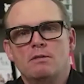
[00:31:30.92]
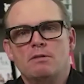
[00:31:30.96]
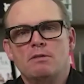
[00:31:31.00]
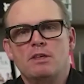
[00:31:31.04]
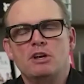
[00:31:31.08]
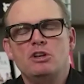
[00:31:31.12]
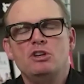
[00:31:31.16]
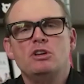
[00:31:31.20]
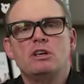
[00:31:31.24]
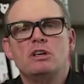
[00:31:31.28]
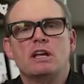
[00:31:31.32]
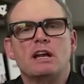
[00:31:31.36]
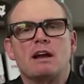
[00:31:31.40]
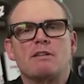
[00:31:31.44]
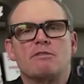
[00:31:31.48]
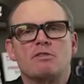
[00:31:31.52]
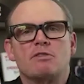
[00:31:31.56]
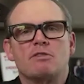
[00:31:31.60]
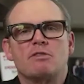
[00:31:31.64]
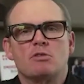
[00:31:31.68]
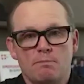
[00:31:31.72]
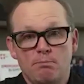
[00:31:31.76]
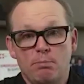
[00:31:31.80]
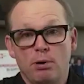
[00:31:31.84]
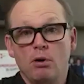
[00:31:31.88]
then you get
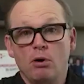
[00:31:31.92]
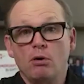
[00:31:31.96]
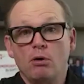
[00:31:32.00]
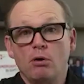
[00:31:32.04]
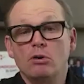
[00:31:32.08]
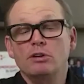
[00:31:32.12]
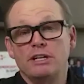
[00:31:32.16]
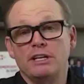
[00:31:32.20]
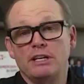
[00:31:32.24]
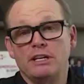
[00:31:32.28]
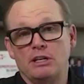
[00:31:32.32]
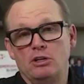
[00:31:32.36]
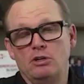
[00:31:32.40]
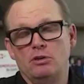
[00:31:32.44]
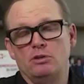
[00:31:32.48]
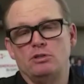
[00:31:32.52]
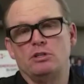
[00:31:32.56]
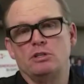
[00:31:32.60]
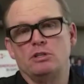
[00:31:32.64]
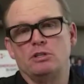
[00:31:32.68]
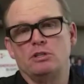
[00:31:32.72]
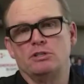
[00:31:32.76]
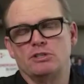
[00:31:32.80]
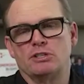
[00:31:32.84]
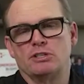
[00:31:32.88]
everyone pulling you
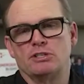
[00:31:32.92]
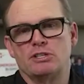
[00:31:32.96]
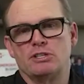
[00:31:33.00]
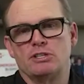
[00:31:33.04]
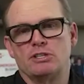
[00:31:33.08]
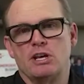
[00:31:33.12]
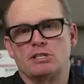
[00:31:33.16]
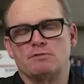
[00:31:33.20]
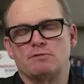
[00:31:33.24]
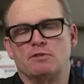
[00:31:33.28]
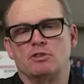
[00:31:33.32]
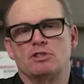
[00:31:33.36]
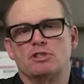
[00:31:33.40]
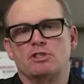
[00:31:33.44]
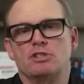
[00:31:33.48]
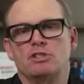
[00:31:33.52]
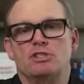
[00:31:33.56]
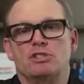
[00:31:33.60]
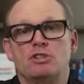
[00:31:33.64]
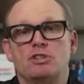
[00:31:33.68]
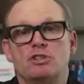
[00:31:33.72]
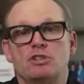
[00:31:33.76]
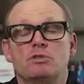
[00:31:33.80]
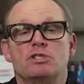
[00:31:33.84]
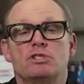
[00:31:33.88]
to success
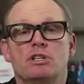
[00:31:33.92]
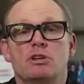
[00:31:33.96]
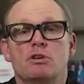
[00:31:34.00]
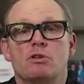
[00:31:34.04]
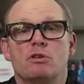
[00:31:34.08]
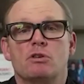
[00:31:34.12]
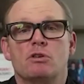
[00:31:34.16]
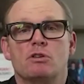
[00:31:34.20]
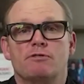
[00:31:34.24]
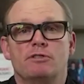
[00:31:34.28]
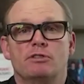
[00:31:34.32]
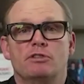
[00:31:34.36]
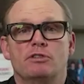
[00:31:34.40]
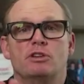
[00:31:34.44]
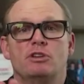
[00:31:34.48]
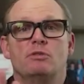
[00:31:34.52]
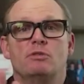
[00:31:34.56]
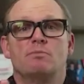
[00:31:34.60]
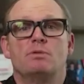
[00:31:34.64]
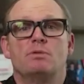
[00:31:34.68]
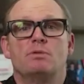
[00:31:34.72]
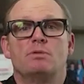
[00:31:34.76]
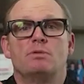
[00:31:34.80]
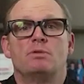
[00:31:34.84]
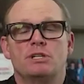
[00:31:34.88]
versus you as the owner feeling you're
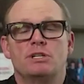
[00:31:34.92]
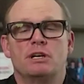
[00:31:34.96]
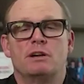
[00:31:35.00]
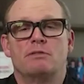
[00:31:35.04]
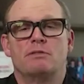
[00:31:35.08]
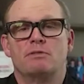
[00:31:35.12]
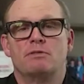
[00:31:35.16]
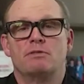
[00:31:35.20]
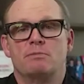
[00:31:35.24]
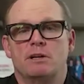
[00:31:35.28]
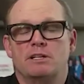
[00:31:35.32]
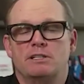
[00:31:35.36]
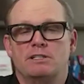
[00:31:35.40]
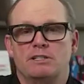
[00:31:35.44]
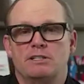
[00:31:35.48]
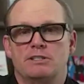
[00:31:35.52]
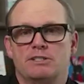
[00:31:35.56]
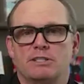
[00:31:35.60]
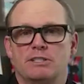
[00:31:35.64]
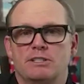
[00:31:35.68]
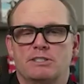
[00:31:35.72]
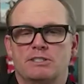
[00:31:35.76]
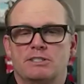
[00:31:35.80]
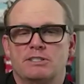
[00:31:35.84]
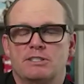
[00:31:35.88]
pushing everybody to
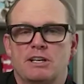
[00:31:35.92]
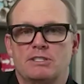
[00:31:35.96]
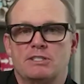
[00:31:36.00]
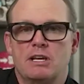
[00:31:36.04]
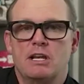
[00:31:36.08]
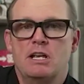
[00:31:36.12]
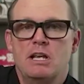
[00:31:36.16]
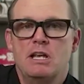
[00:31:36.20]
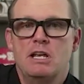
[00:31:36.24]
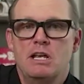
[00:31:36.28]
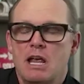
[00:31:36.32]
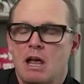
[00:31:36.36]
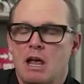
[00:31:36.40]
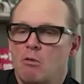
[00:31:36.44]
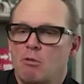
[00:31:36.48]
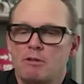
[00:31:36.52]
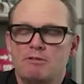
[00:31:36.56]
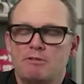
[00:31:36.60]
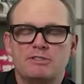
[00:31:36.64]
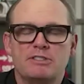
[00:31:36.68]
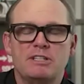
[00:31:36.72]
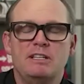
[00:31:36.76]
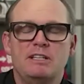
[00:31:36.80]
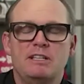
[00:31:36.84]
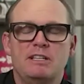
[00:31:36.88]
success. And
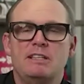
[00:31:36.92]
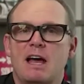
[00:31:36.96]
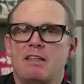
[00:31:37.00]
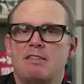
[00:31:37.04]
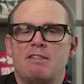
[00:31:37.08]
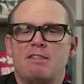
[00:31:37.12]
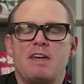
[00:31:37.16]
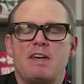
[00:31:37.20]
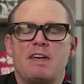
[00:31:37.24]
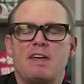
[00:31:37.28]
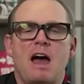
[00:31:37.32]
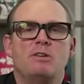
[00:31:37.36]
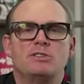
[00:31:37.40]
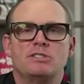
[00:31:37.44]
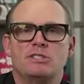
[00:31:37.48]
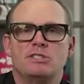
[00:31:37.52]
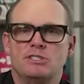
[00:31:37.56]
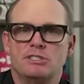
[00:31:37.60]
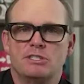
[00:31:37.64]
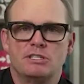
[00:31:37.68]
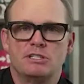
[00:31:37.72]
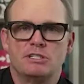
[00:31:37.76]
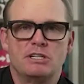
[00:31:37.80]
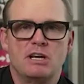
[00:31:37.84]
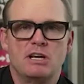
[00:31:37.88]
we've seen that
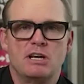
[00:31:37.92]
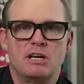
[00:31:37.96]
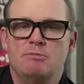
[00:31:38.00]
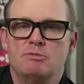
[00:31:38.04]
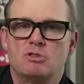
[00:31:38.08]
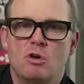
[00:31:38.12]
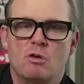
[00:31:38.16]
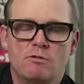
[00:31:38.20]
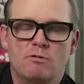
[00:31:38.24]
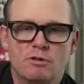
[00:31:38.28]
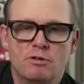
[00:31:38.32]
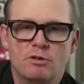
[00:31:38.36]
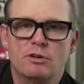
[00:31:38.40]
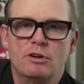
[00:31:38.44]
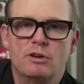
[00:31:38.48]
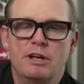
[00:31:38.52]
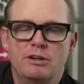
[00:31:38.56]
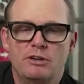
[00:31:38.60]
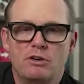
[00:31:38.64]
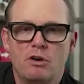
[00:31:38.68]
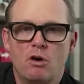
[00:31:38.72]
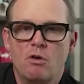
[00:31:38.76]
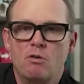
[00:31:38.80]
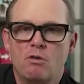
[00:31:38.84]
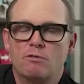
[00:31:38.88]
thousands of times over
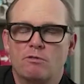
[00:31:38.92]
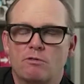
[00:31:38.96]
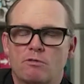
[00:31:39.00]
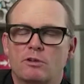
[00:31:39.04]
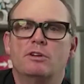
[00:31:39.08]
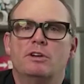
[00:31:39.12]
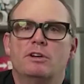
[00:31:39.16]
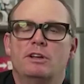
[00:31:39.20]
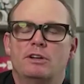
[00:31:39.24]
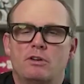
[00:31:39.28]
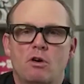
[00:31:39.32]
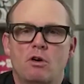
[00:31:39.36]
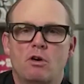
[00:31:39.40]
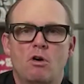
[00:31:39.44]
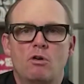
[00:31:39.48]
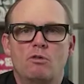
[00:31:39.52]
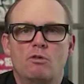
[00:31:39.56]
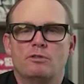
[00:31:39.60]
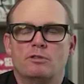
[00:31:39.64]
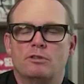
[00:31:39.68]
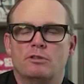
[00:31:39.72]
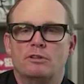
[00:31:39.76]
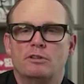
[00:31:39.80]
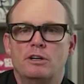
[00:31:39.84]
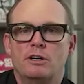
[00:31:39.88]
and over and
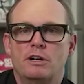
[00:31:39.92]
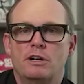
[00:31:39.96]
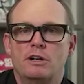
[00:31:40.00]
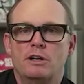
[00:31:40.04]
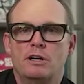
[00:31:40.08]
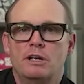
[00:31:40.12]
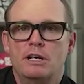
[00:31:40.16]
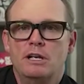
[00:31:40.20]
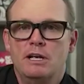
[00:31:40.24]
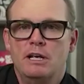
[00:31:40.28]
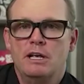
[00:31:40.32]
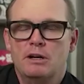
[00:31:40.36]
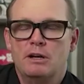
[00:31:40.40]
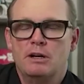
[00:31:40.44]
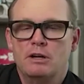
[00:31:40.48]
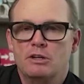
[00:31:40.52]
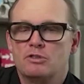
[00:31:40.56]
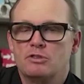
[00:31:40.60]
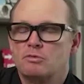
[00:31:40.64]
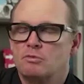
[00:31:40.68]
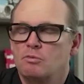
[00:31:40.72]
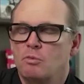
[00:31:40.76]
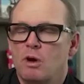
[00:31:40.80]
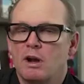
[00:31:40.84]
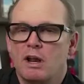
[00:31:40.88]
over. And
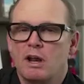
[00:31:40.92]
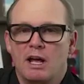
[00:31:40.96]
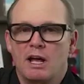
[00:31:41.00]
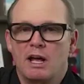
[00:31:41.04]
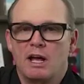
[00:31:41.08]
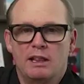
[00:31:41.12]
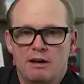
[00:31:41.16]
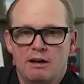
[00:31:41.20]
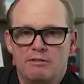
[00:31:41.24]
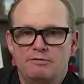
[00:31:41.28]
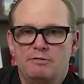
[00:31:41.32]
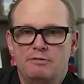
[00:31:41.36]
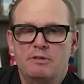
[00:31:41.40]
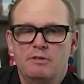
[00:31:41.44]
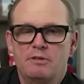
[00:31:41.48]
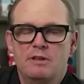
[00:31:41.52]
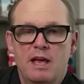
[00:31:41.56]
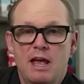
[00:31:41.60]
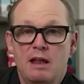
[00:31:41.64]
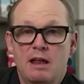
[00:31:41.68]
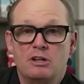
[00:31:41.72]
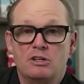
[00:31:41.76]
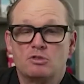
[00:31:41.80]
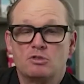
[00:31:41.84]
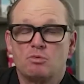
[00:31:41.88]
it's what I love.
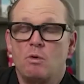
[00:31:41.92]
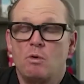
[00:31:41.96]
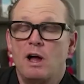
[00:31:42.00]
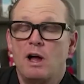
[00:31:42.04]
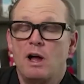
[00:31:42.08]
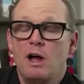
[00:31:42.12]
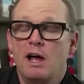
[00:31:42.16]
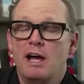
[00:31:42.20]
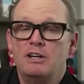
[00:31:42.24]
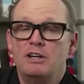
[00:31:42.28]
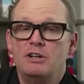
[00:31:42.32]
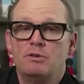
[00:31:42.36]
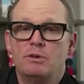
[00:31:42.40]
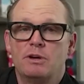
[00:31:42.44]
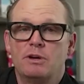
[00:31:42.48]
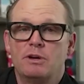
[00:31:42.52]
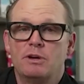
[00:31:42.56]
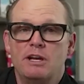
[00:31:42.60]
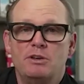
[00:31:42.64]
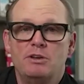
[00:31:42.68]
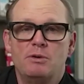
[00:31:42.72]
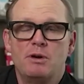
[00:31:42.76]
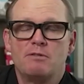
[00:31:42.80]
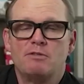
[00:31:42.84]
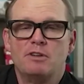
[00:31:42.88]
And it's why I do what I
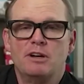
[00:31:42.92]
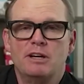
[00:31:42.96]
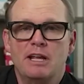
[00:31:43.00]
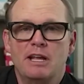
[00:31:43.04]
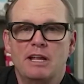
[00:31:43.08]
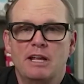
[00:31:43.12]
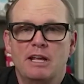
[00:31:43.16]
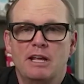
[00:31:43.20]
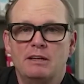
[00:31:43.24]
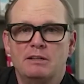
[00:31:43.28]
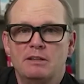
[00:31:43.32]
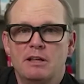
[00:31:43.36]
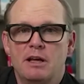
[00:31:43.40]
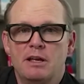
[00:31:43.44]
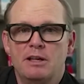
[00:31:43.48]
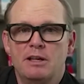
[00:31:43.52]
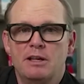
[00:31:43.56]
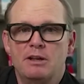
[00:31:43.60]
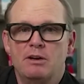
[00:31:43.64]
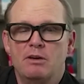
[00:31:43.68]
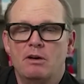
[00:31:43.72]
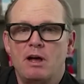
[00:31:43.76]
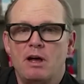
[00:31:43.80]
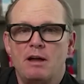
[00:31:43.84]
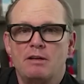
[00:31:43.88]
do every day. Uh,
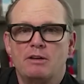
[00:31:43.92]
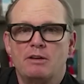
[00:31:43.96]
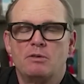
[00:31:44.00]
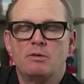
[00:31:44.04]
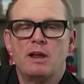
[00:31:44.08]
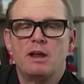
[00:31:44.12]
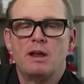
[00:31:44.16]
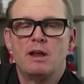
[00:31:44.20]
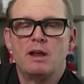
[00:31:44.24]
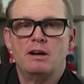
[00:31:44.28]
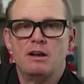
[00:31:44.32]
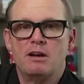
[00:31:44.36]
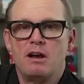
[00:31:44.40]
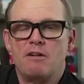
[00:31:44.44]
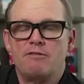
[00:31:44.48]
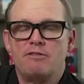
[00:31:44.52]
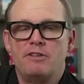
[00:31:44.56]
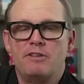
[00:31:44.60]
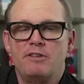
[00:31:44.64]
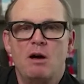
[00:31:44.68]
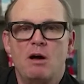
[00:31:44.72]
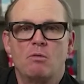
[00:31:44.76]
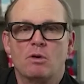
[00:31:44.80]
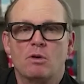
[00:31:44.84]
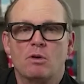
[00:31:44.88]
you know, I created enough
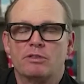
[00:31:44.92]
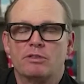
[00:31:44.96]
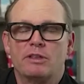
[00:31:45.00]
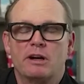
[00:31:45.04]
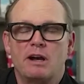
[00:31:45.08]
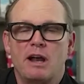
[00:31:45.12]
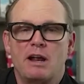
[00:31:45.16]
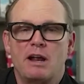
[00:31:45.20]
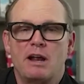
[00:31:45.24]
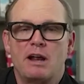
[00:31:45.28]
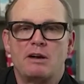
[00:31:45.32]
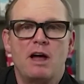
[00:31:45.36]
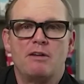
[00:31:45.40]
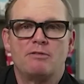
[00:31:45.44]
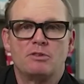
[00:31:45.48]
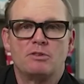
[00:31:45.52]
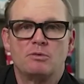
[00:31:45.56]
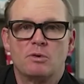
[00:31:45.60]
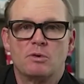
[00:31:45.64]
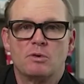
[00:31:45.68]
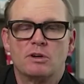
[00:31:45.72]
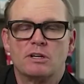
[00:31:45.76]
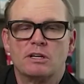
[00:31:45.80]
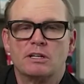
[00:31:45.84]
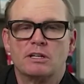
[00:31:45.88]
net worth that I don't have to
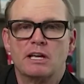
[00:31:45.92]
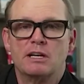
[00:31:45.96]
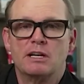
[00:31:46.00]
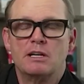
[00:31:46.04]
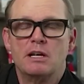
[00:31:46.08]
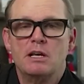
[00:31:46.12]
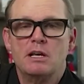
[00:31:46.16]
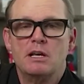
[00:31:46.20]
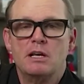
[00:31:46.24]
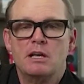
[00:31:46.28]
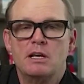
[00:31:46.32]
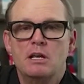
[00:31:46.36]
work again.